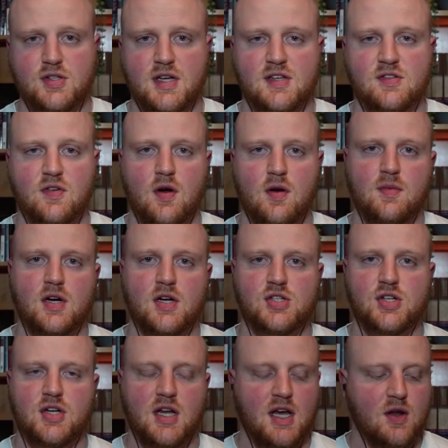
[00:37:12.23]
Thanks very much.
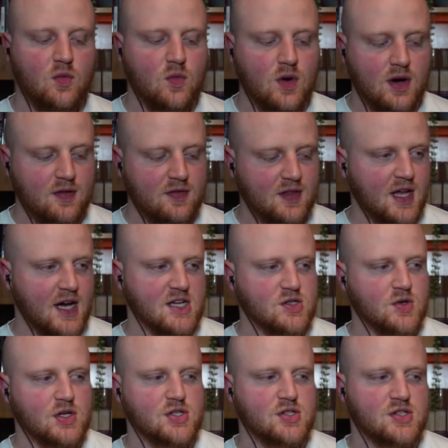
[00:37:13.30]
And one of the last
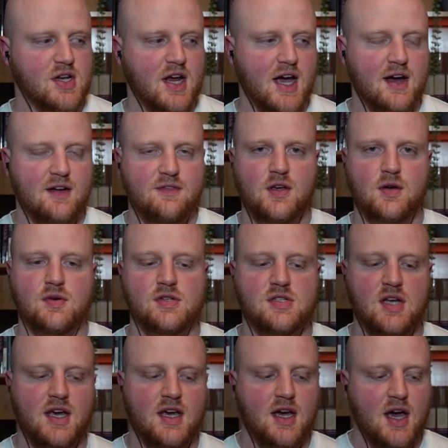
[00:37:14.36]
questions that I had for you
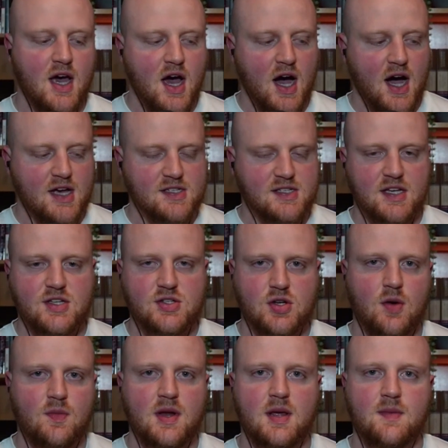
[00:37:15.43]
is like, I see
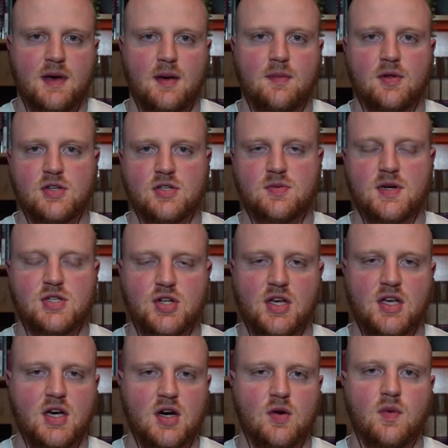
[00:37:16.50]
so many people,
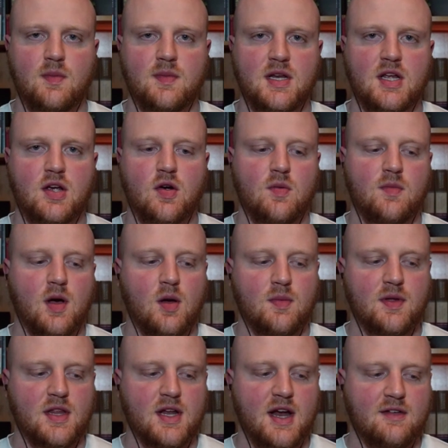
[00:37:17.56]
especially young women here in
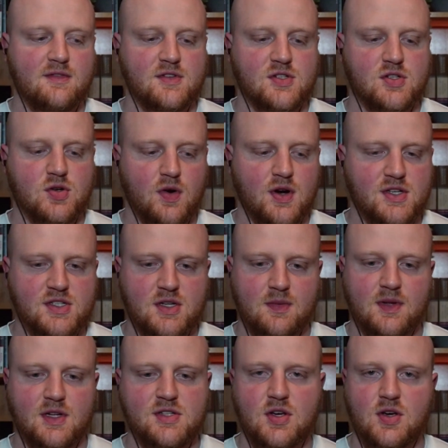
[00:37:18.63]
Melbourne, that have stories
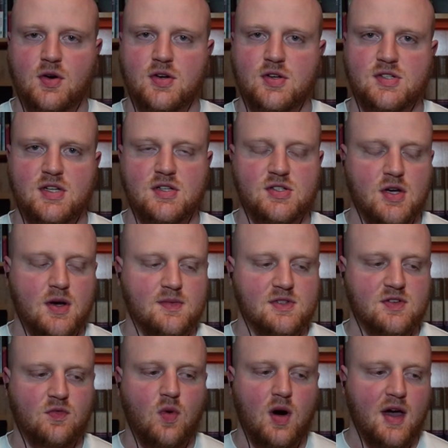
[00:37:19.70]
similar to yours in terms
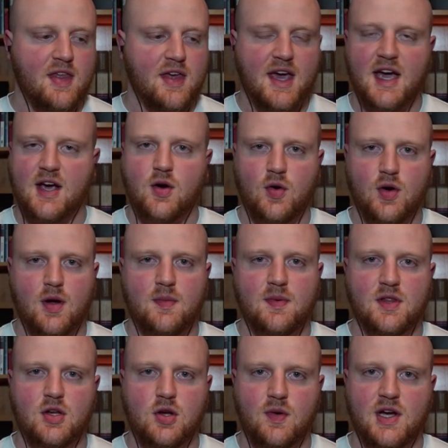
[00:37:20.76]
of why they get caught up
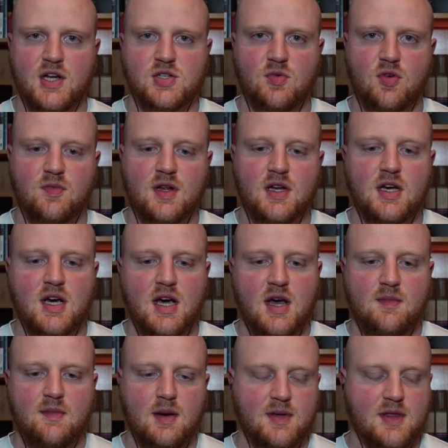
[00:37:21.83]
in the New Age movement.
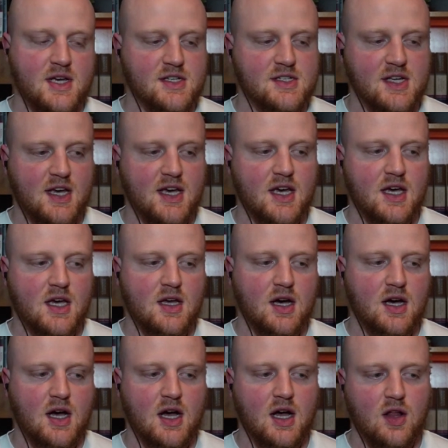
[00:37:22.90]
Maybe they're seeking,
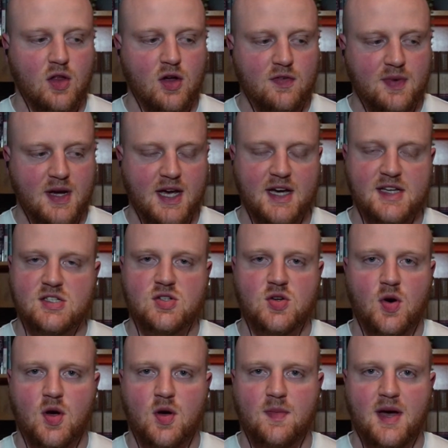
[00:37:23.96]
uh, a lot of my guests
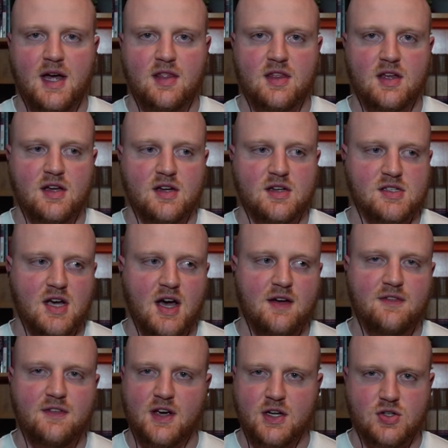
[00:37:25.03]
talk about the desire
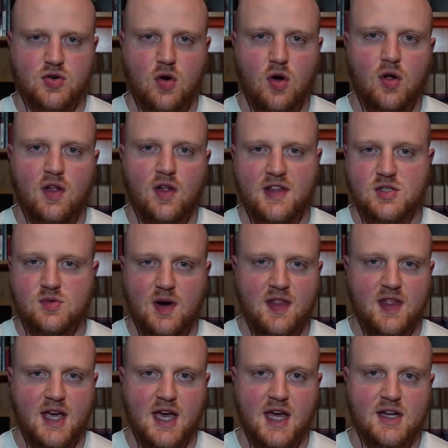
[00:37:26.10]
for control, and that's why
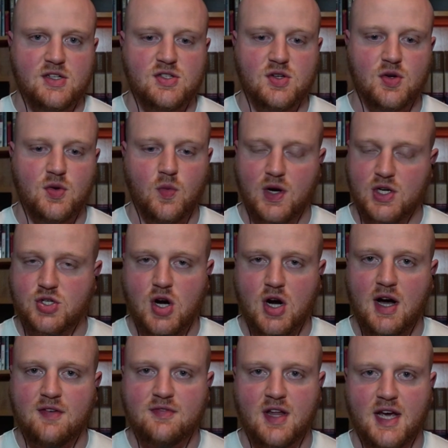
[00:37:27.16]
they get into
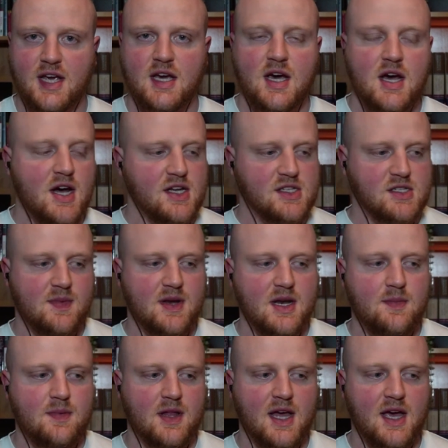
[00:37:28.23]
witchcraft, like to
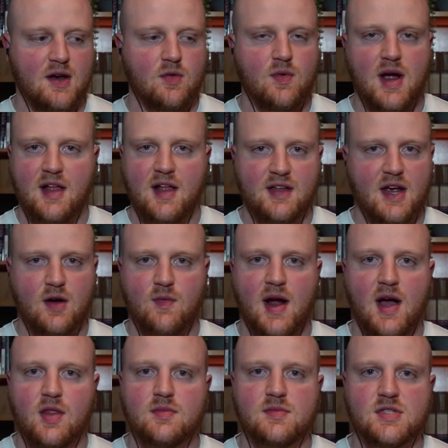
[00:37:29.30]
manipulate reality
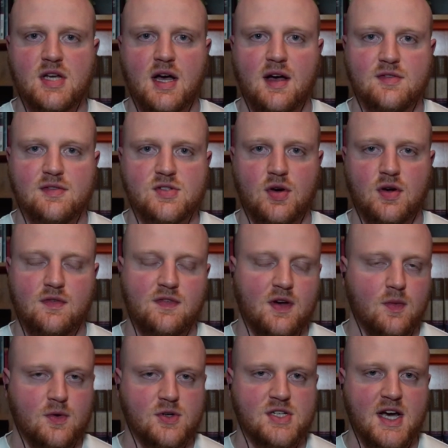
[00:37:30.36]
around themselves or to
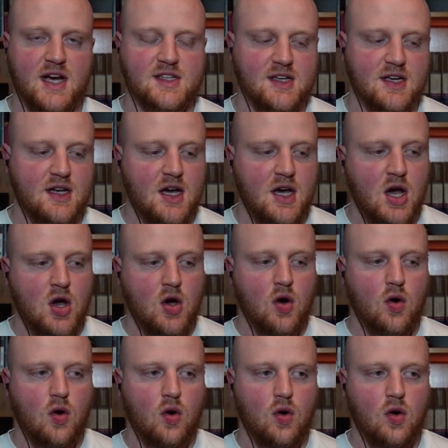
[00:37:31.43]
feel protected,
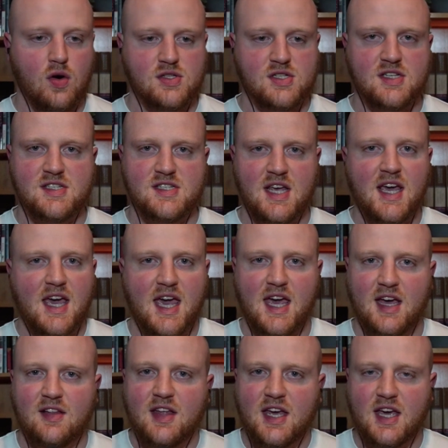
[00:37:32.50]
or to seek
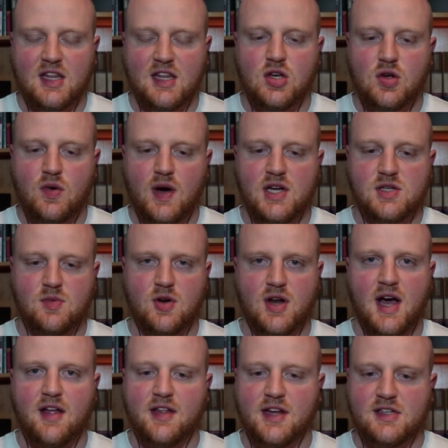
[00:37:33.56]
healing in the New Age
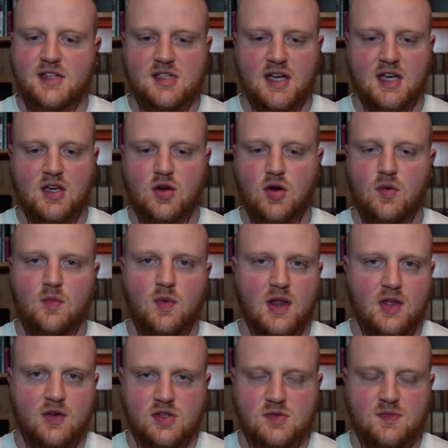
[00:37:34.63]
modalities, like, you know,
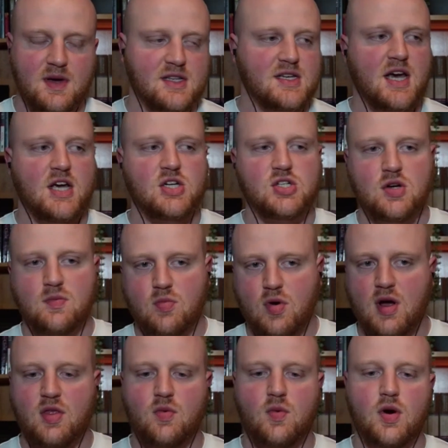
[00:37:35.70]
whether it's meditation,
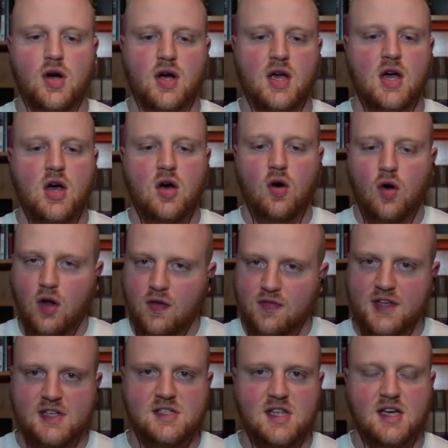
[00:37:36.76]
breath work, all of
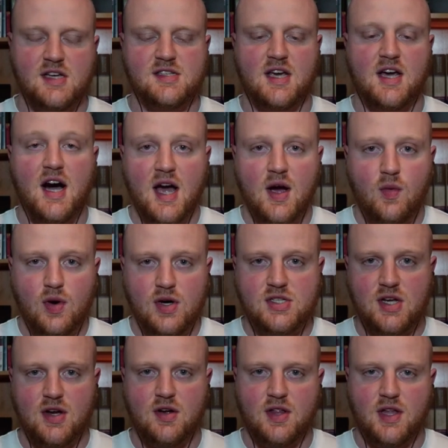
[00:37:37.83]
these things like
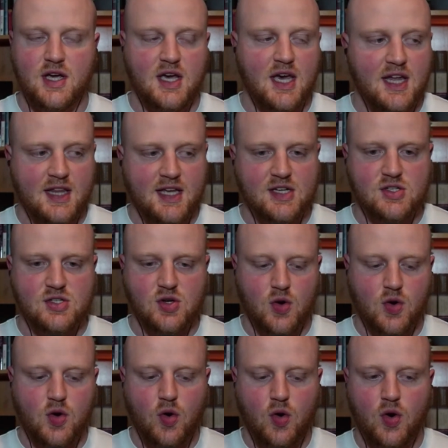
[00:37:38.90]
ayahuasca. Like healing is
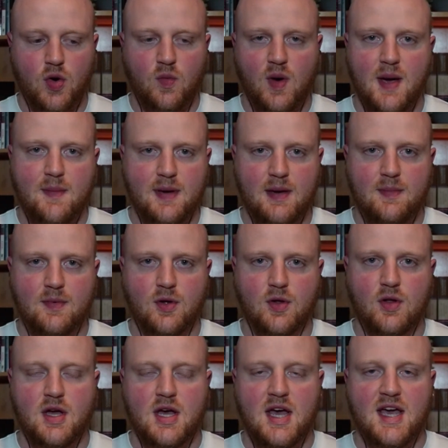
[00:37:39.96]
so core to why
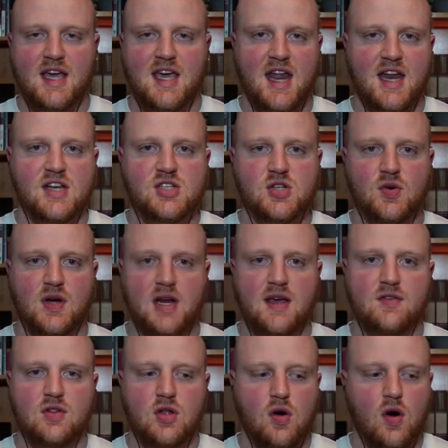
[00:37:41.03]
people get into it,
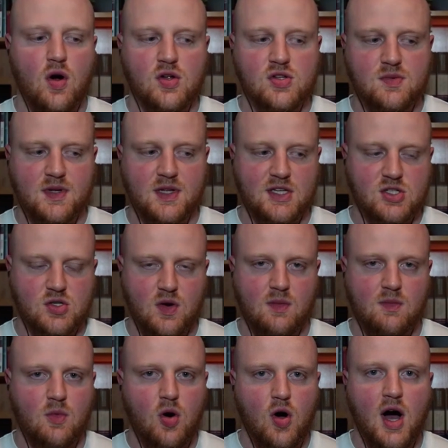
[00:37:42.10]
even though ultimately it's
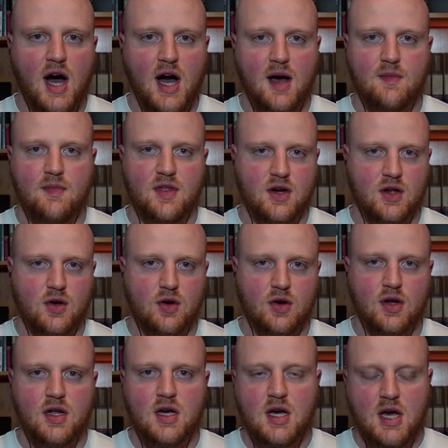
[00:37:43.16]
doing more harm than
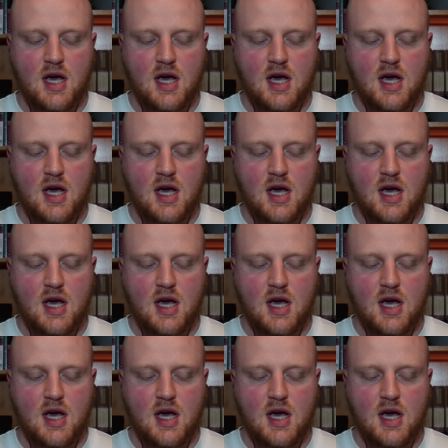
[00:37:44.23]
good.